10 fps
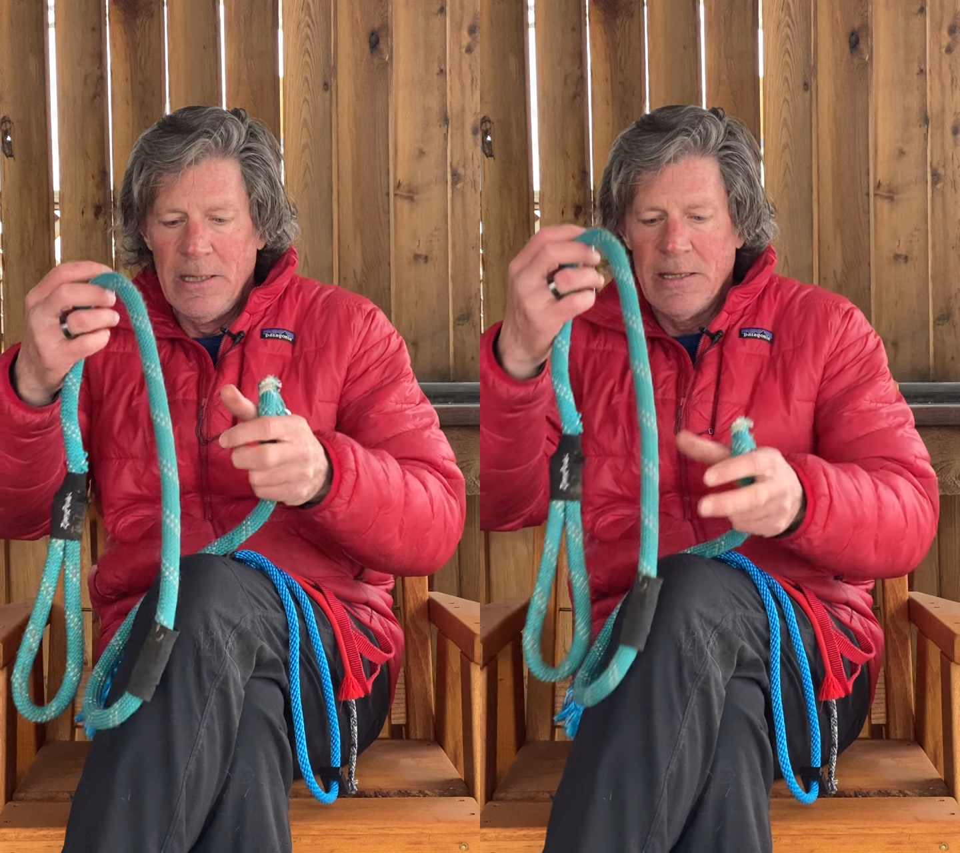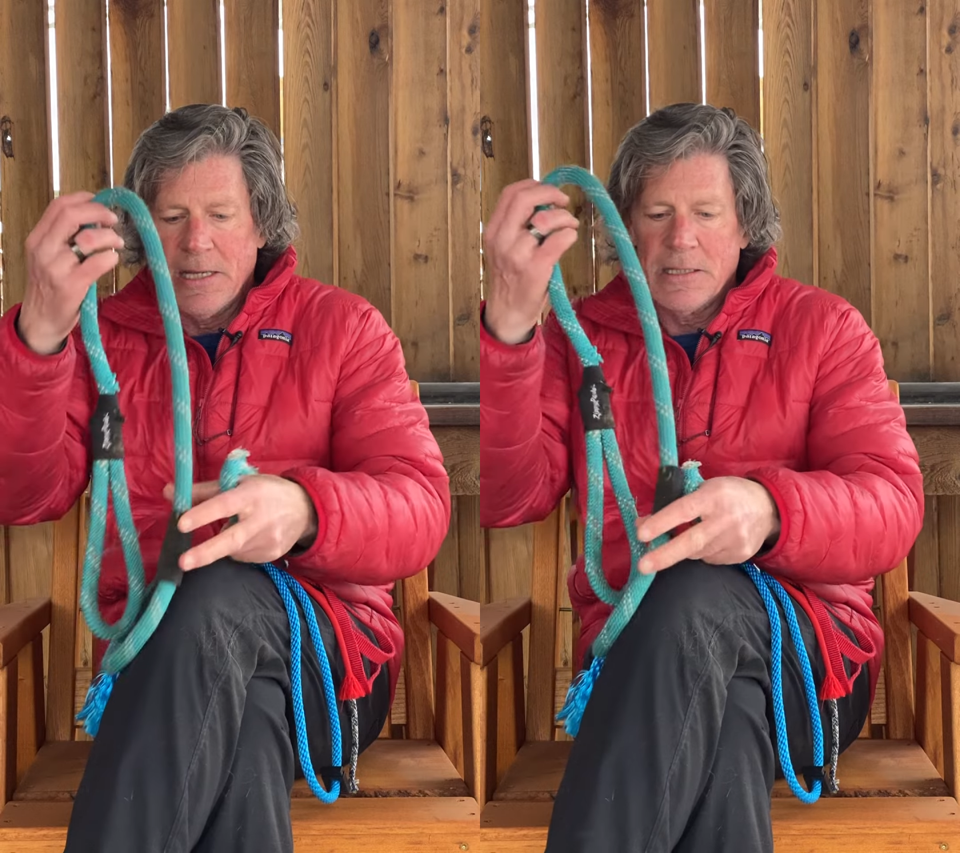
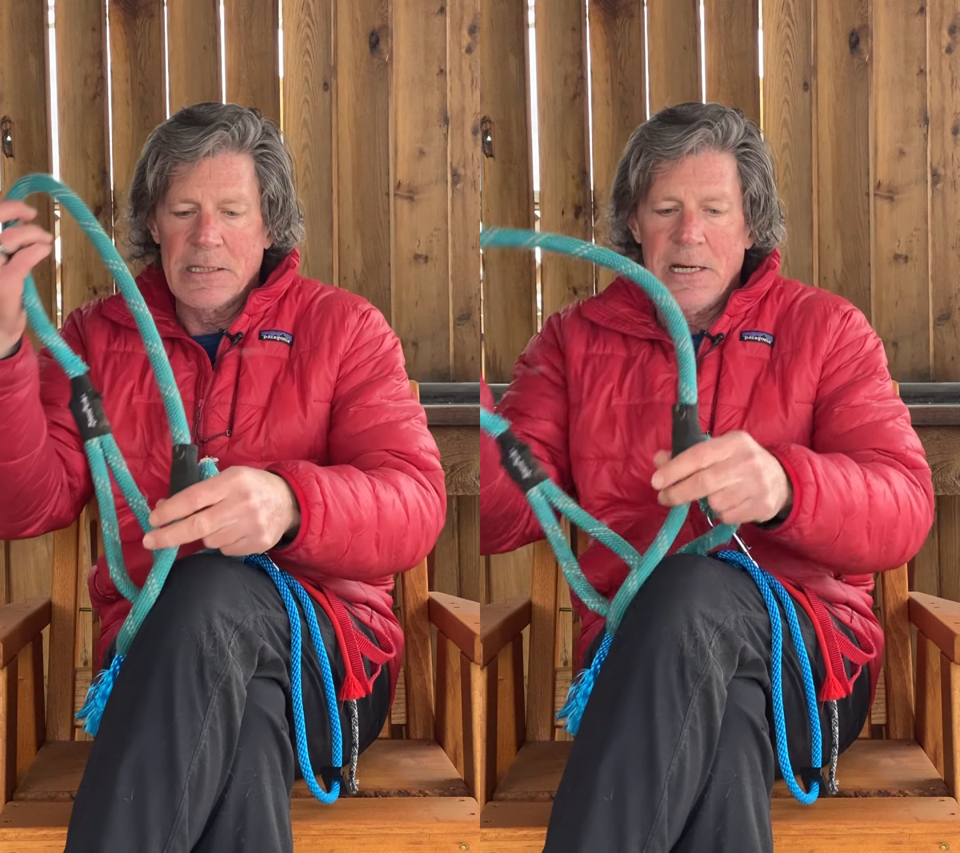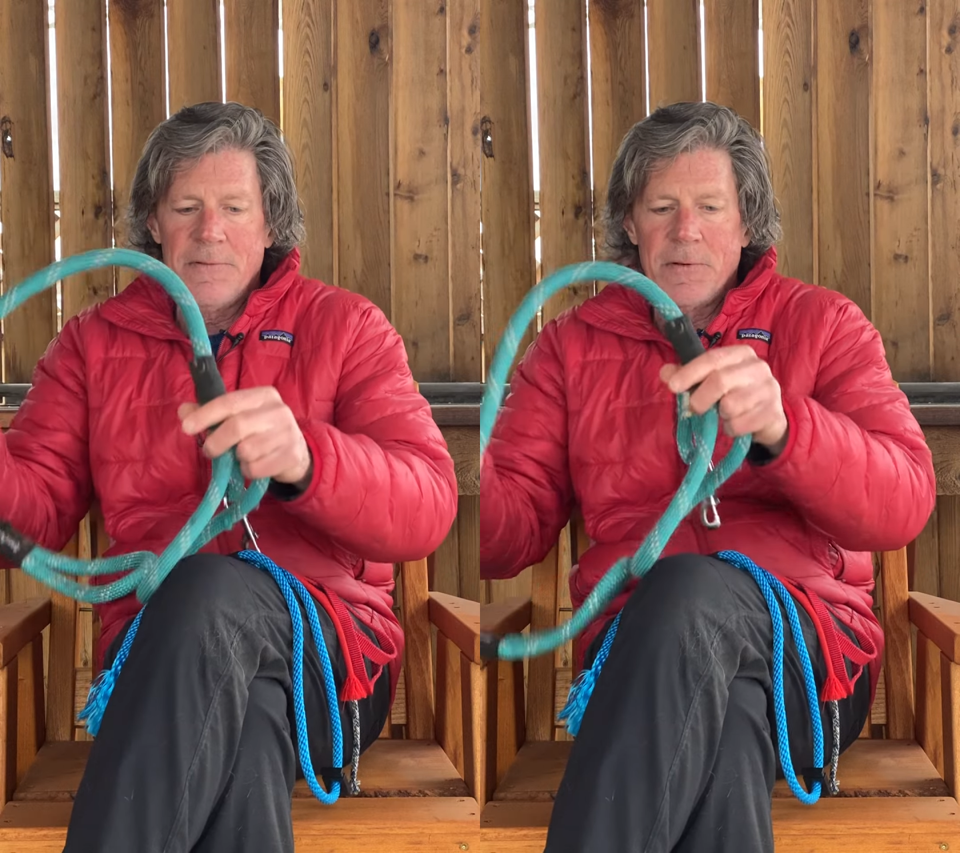that the
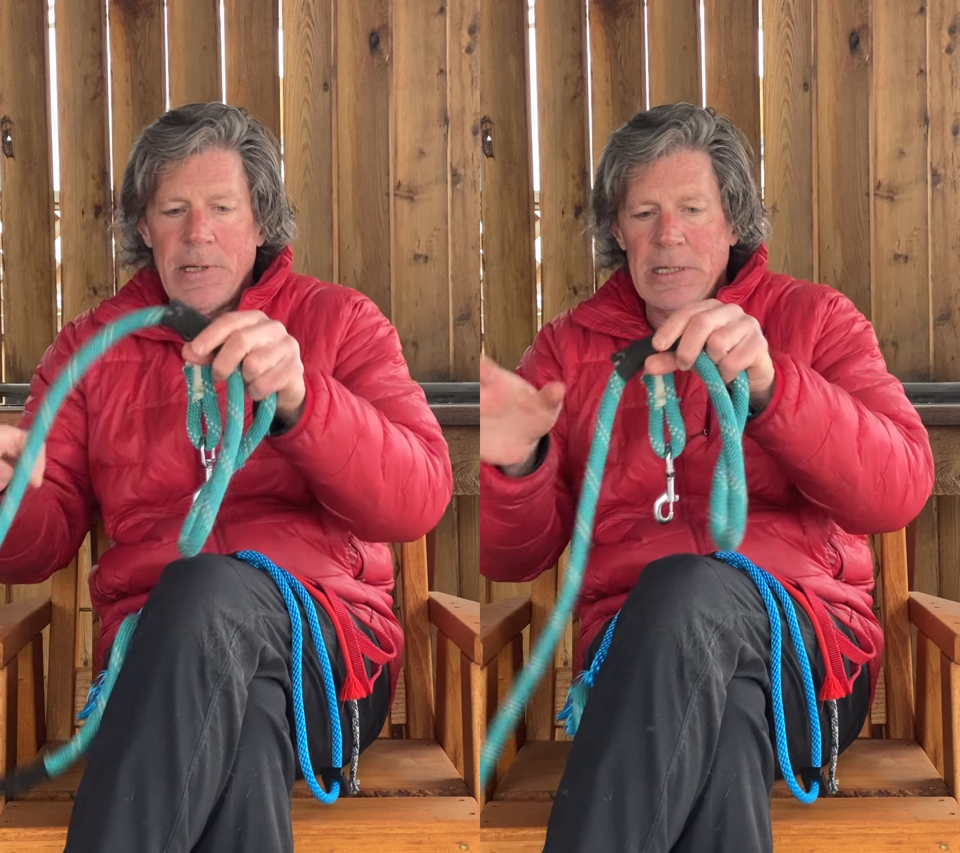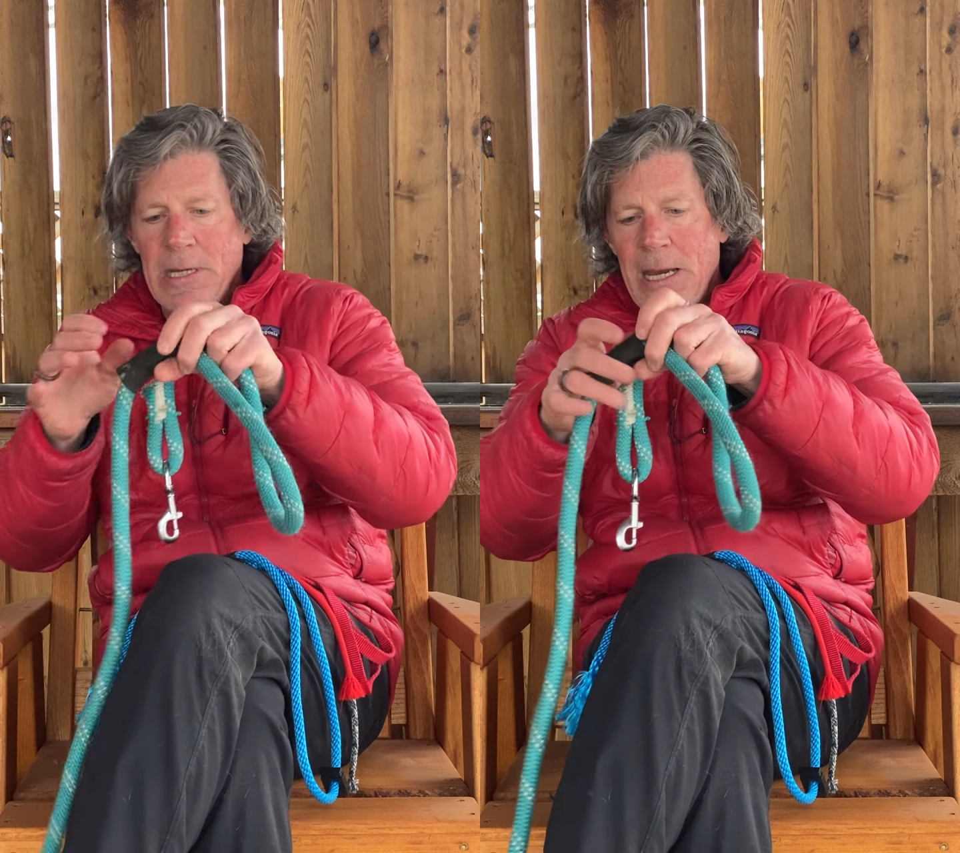
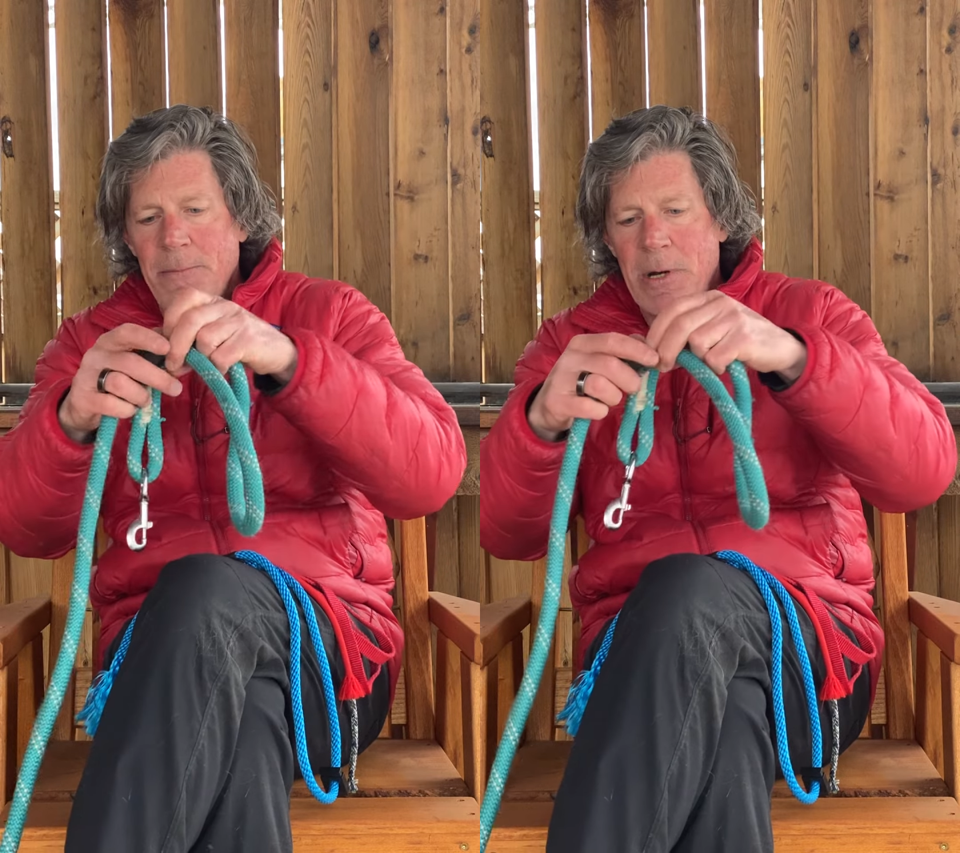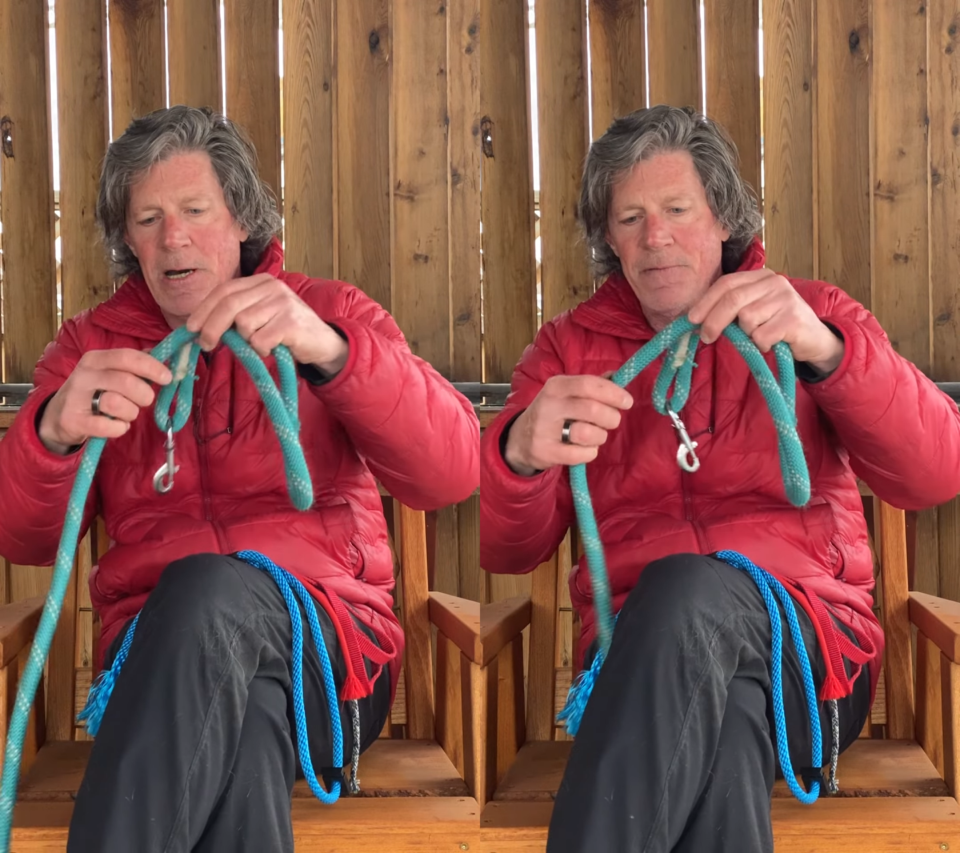covering
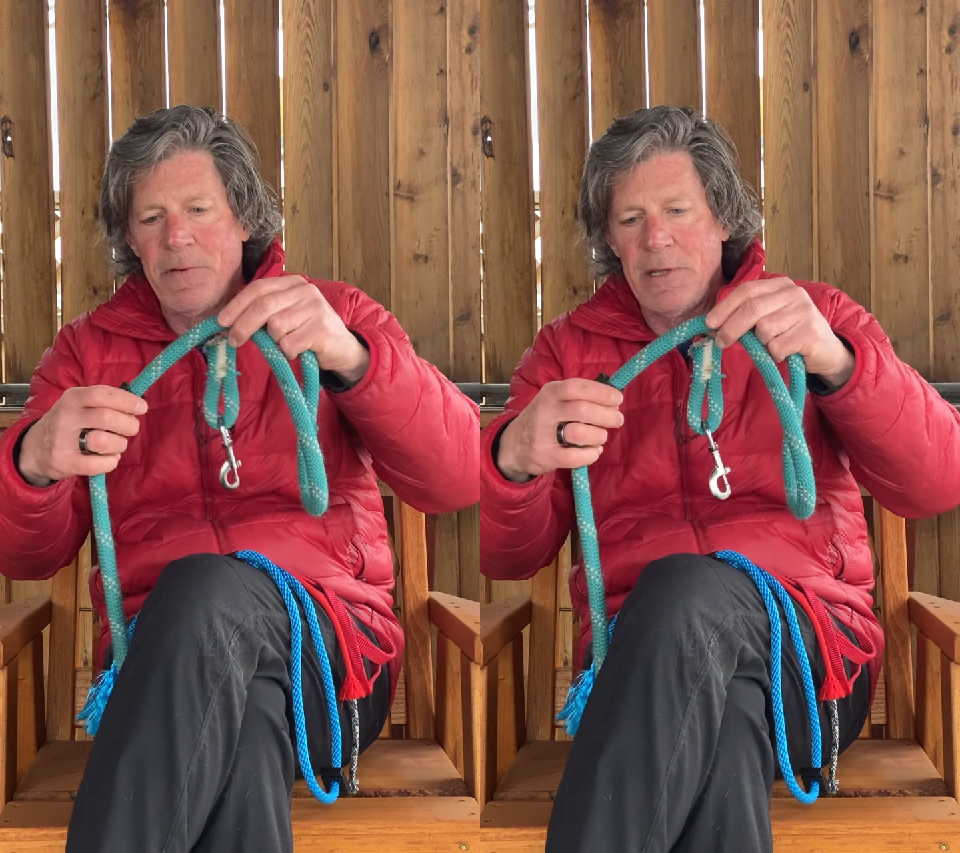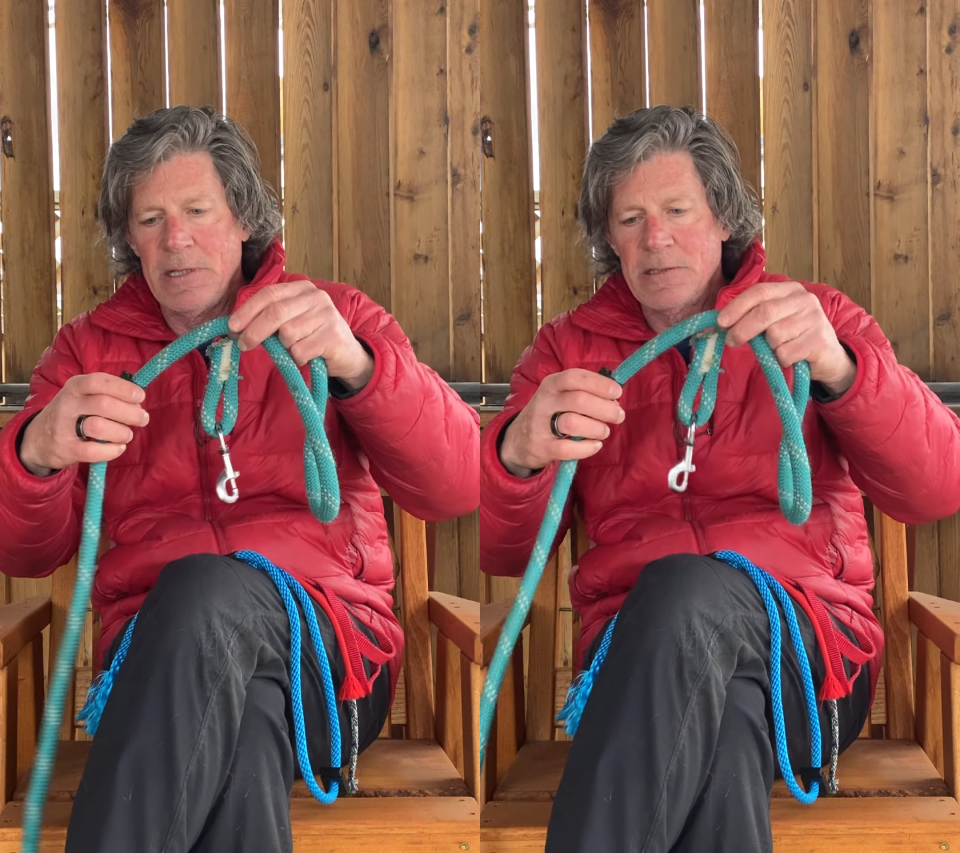came off
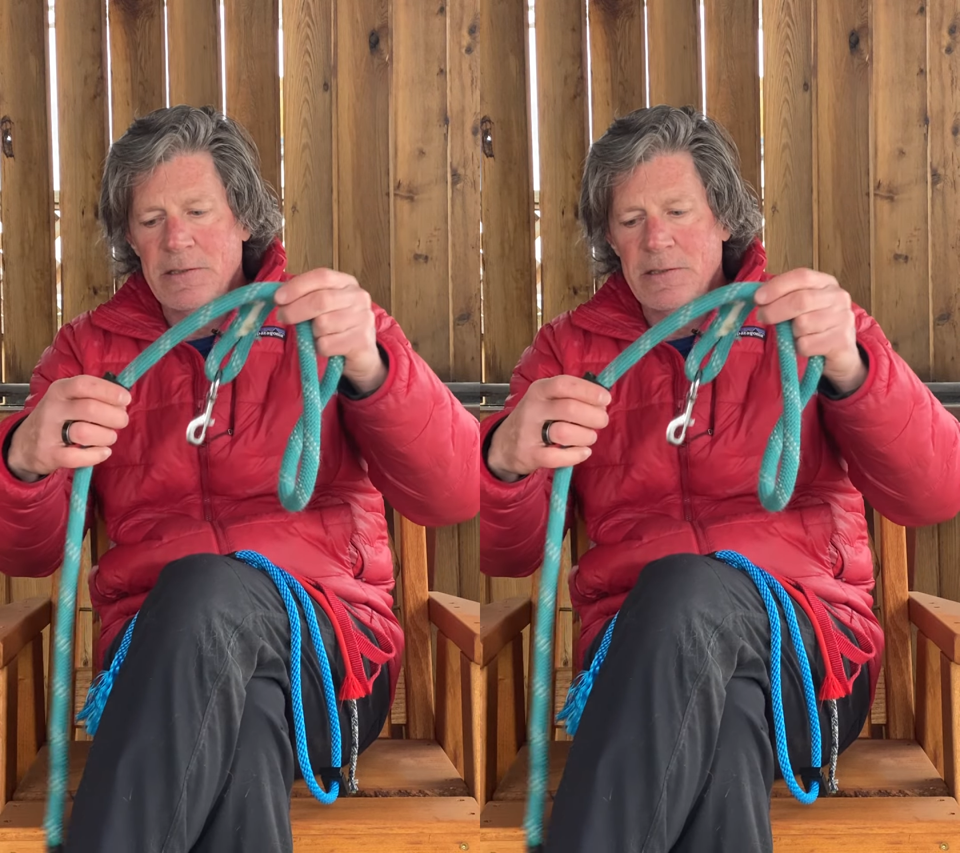of this.